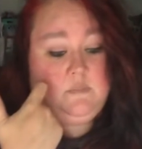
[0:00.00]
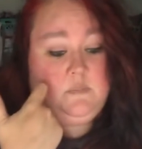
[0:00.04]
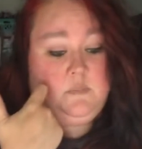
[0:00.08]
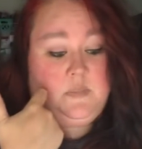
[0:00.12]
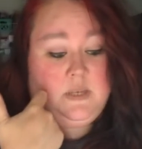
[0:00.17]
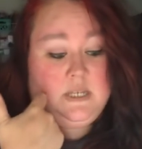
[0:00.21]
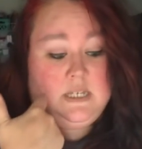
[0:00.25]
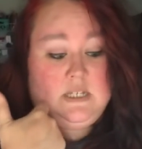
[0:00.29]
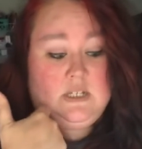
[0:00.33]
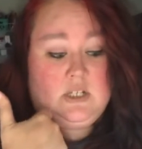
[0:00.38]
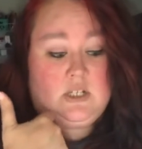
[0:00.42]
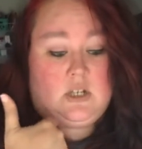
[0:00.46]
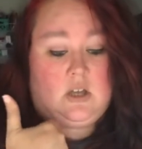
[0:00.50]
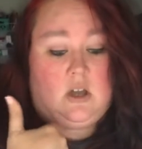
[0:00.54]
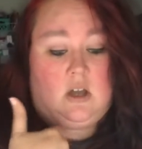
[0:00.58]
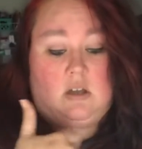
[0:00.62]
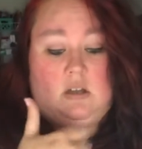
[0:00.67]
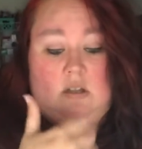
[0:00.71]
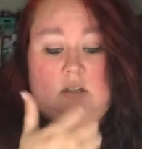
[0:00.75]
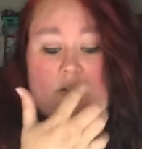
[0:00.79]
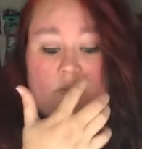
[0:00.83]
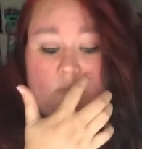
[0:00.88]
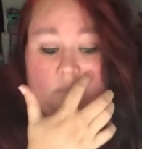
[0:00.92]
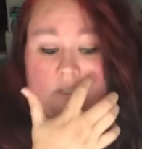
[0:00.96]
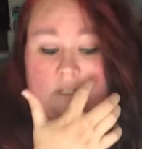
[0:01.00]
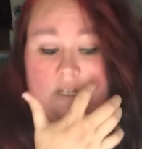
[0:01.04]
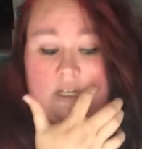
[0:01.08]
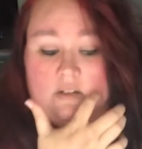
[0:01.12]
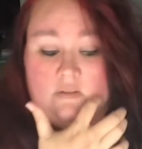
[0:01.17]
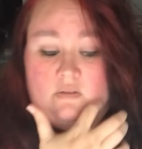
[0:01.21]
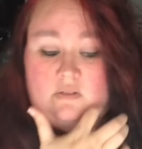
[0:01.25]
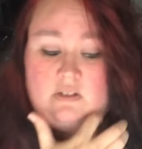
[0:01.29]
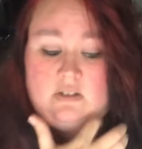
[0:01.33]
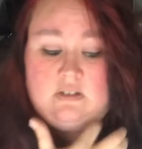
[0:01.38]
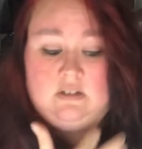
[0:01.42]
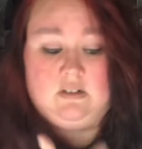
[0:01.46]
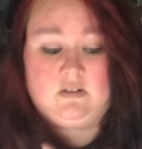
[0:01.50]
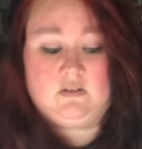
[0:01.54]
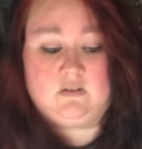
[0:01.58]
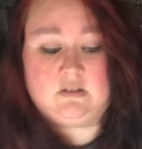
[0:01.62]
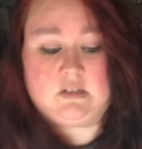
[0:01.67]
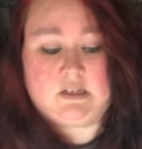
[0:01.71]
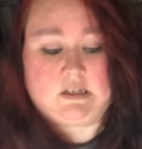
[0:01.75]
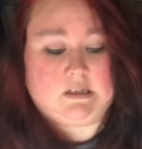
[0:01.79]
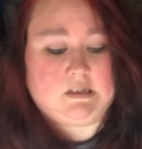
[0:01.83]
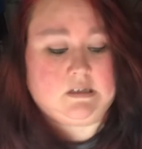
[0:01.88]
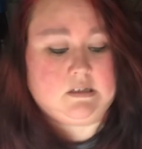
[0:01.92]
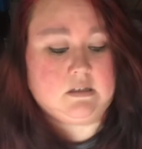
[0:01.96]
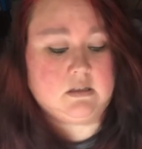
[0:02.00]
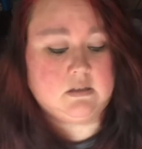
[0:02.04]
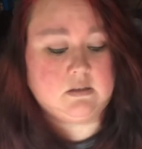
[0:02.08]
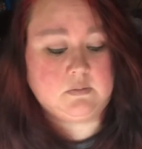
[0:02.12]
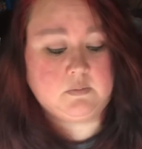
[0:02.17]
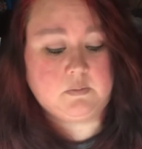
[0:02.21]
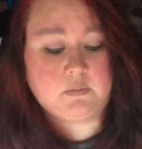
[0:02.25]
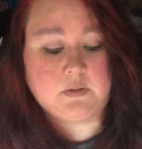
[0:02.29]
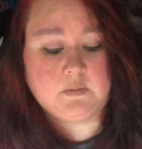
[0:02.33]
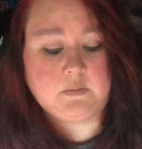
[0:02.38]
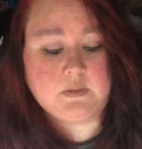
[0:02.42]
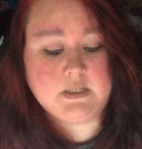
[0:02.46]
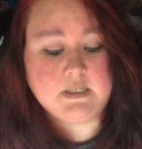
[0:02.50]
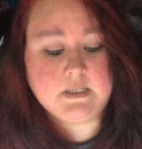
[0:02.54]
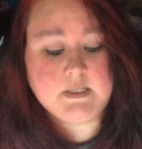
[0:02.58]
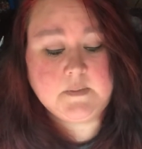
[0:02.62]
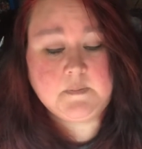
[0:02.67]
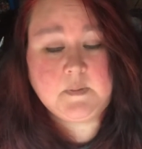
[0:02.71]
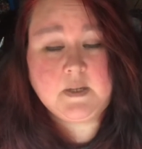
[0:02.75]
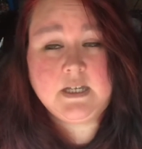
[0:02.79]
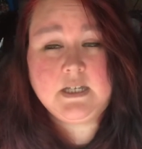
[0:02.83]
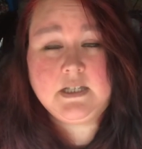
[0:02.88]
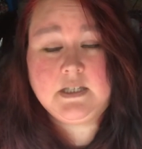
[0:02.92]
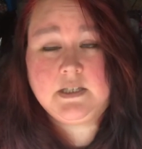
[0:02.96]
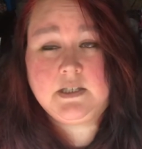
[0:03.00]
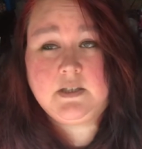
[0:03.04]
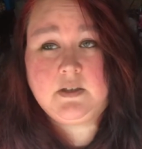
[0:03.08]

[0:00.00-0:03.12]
Big shocker, but I really don't like pumpkin spice.